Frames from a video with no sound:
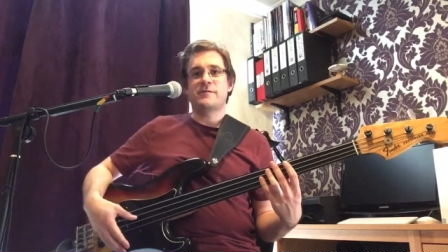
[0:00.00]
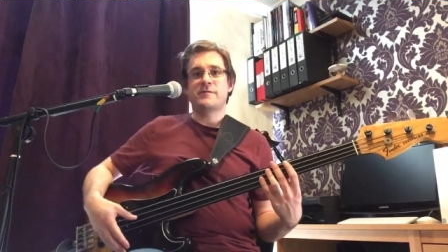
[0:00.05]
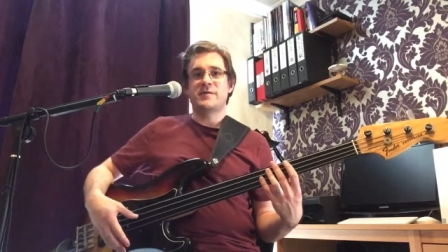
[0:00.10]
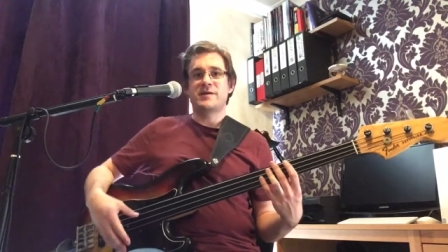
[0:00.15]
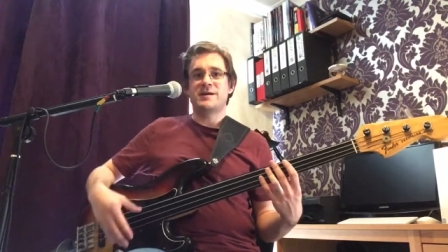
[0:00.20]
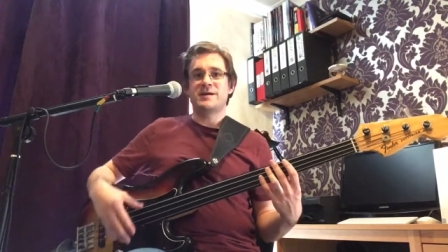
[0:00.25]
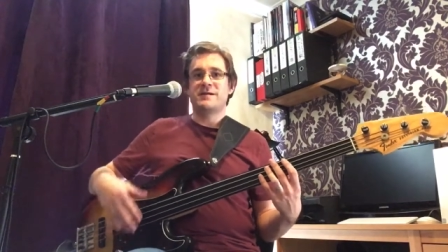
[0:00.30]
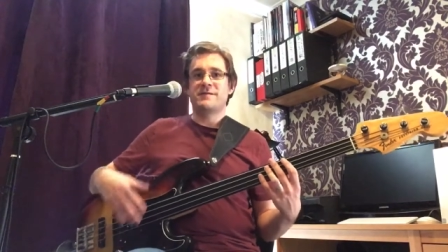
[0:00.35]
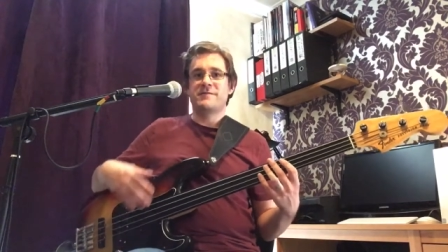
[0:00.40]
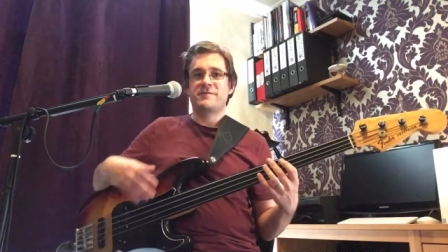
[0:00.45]
but
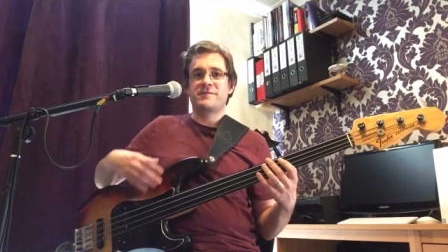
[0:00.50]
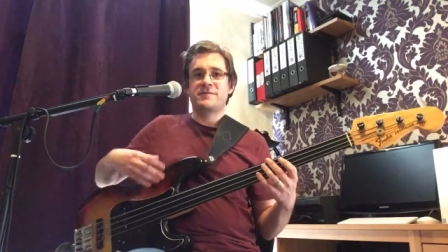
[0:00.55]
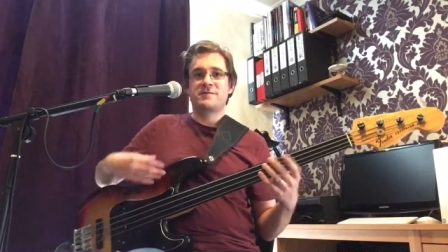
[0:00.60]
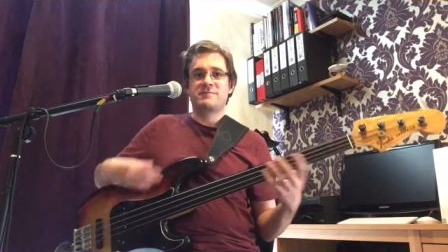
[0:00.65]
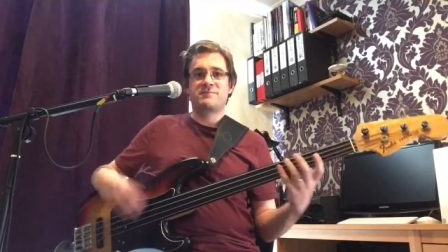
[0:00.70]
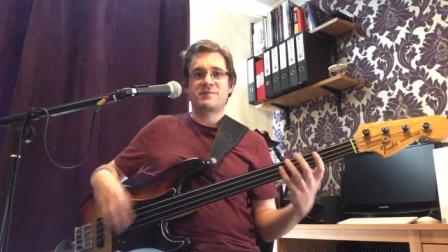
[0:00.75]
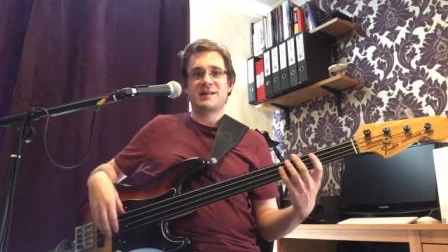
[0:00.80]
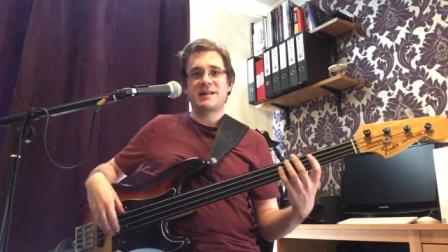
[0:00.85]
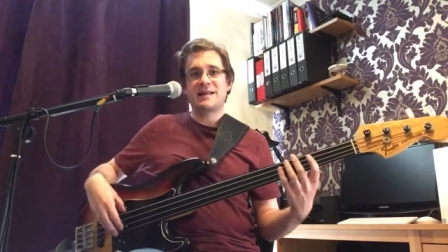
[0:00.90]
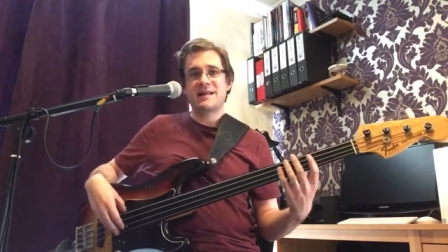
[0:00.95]
if you
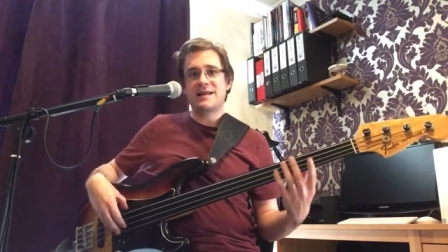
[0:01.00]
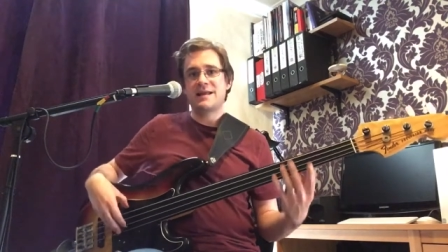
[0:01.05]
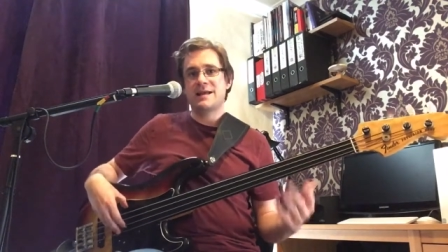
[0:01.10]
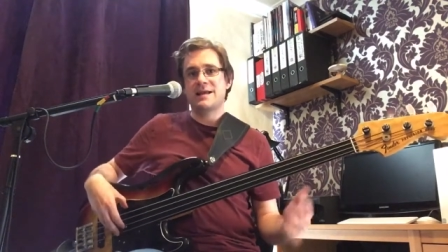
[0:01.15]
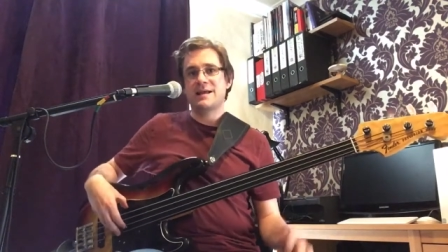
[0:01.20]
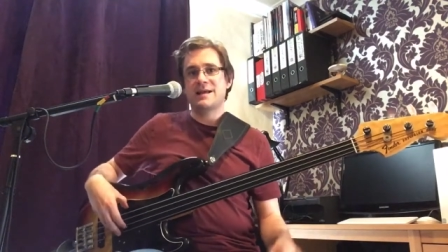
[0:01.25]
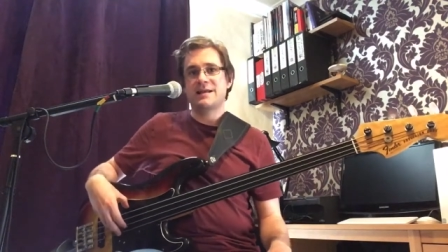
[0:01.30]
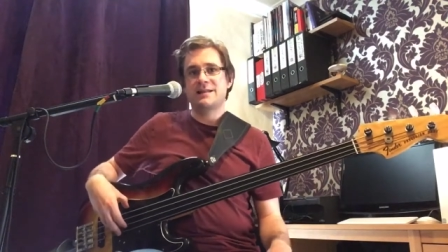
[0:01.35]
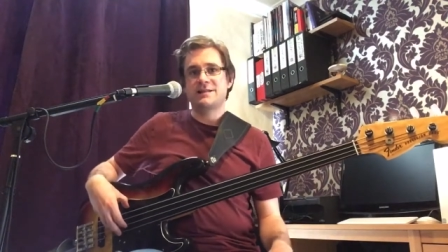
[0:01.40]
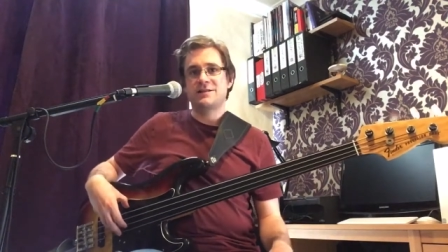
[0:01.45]
play it
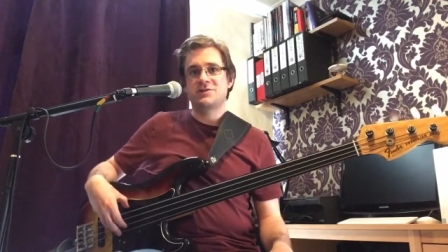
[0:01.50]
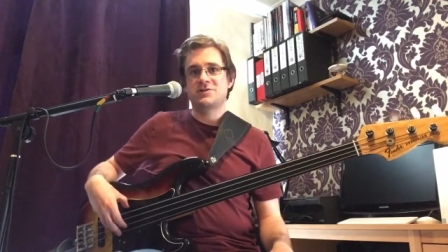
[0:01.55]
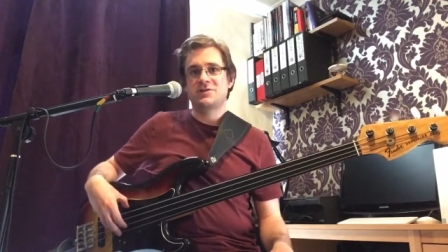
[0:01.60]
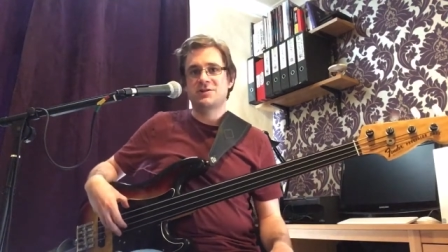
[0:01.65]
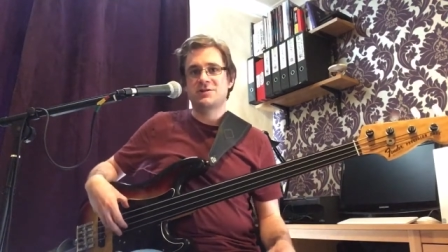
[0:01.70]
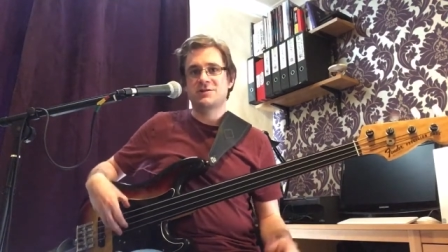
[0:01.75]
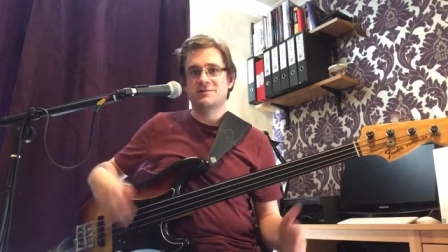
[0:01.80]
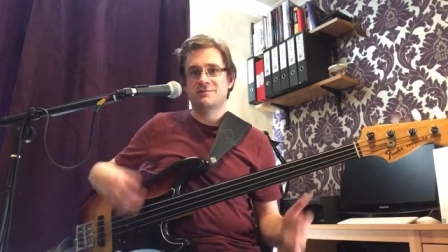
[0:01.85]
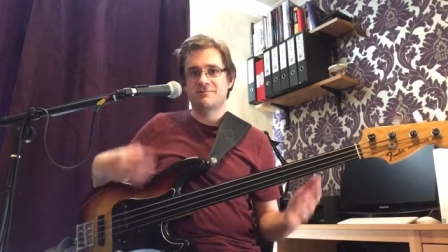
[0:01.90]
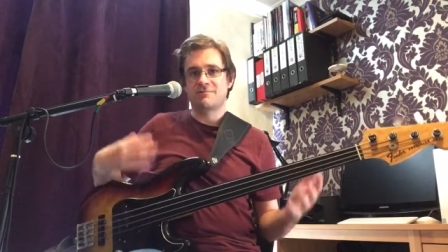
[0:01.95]
and it
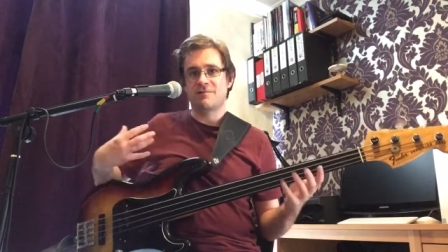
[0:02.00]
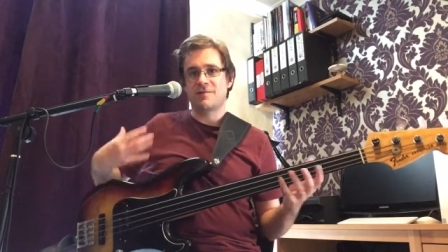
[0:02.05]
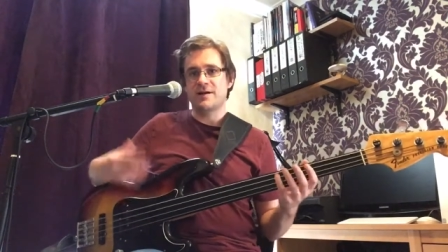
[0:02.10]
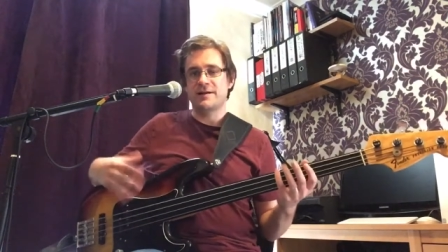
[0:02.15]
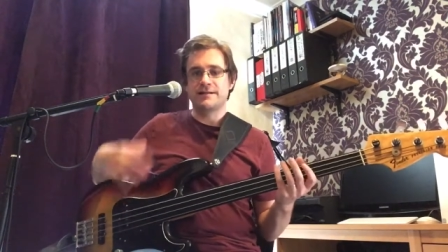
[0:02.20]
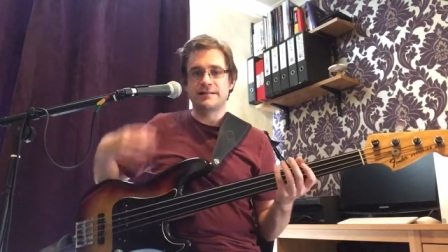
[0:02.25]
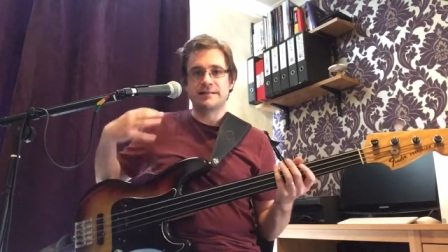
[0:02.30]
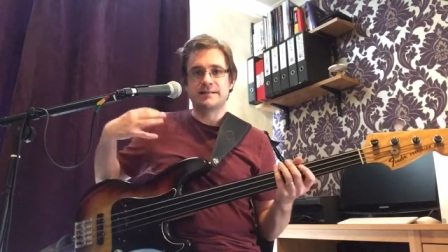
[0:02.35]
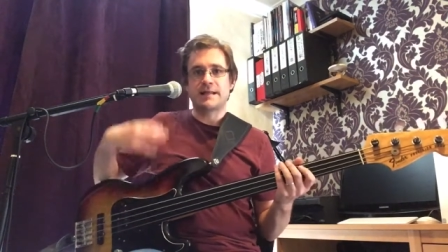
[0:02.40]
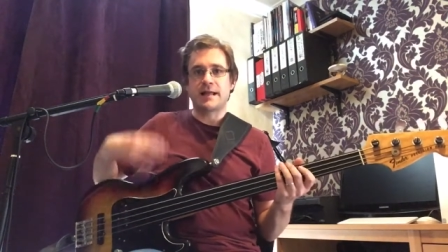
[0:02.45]
just
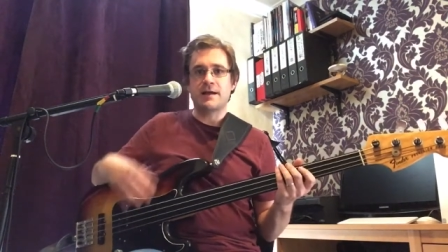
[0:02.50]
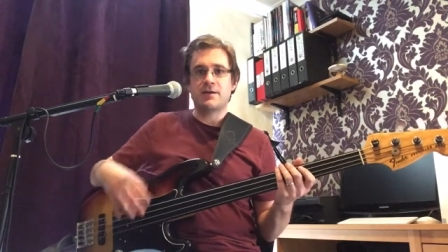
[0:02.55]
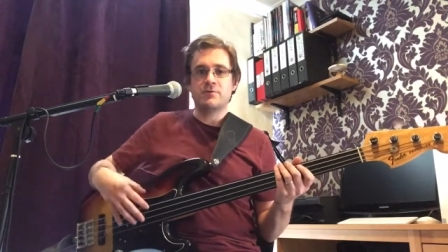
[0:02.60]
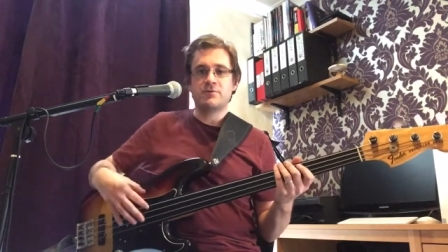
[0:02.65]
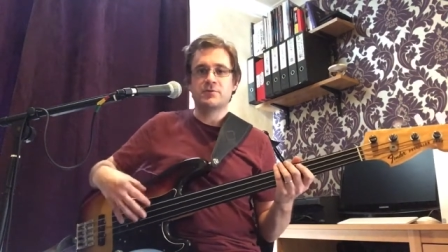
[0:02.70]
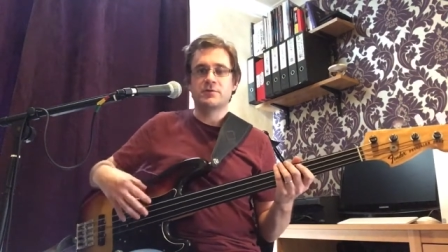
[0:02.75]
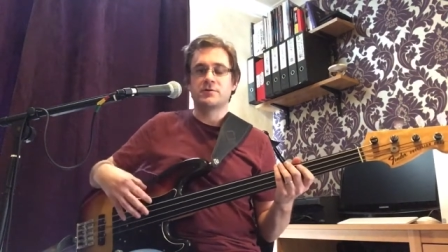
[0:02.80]
grinds down on